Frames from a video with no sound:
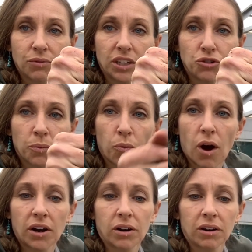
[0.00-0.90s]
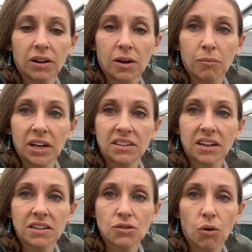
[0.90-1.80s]
really drip water, but it
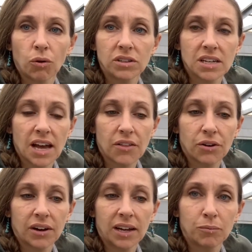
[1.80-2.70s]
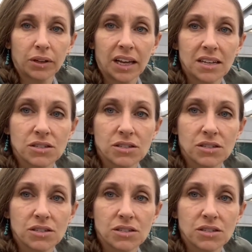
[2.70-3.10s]
does hold together in place.